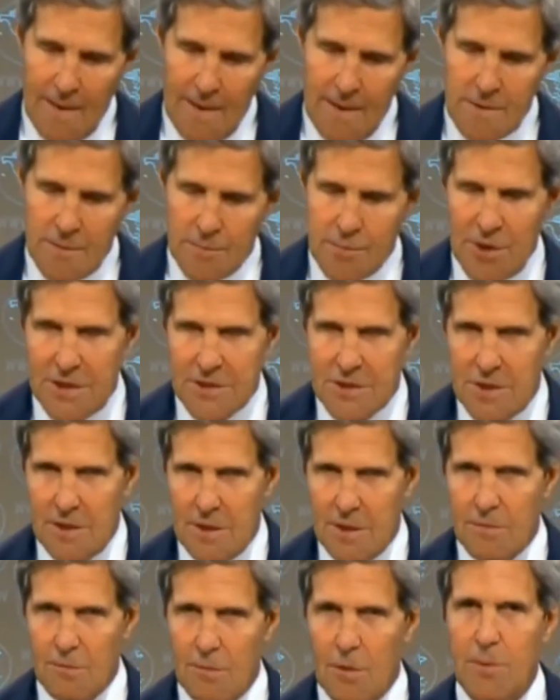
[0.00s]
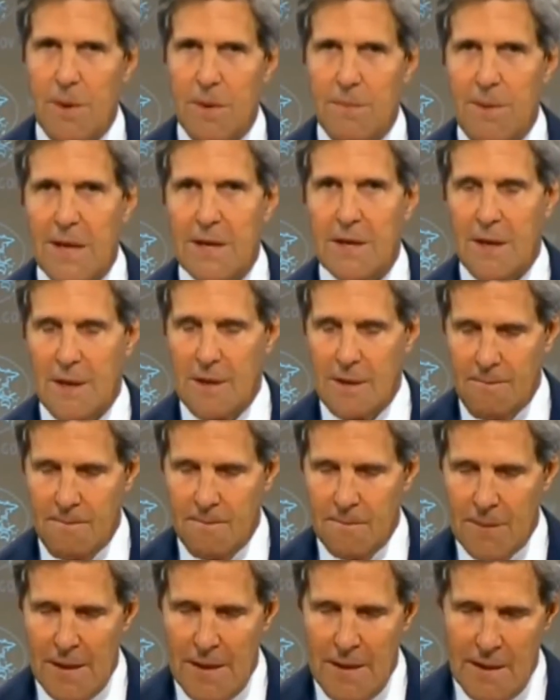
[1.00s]
and the President will be making
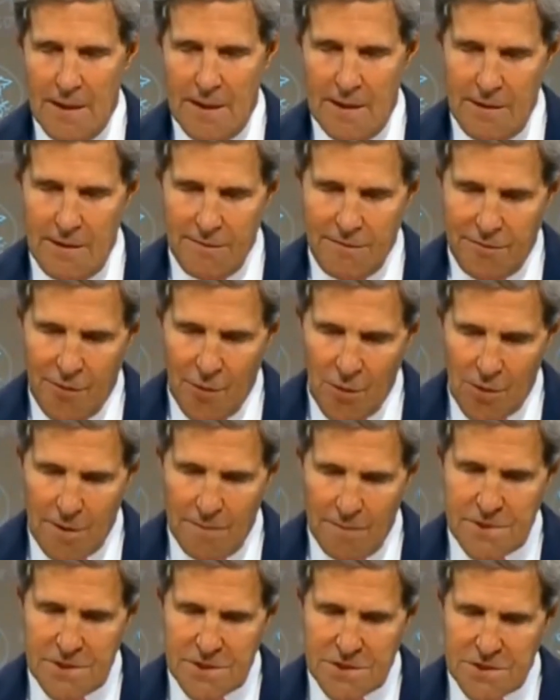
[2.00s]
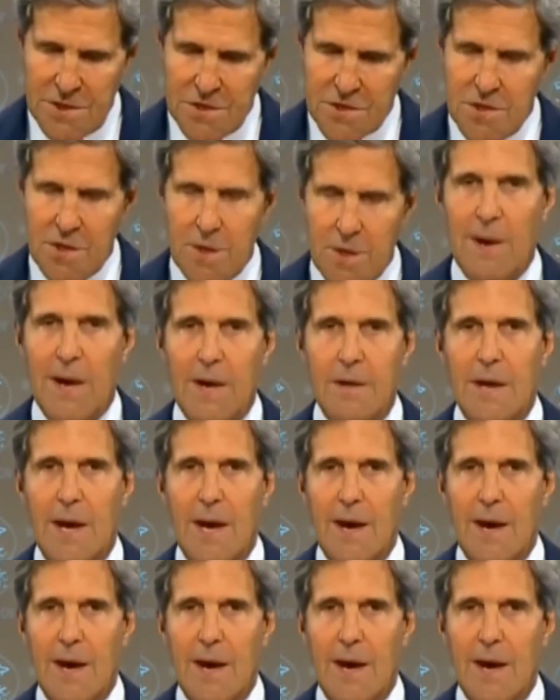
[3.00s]
an informed decision about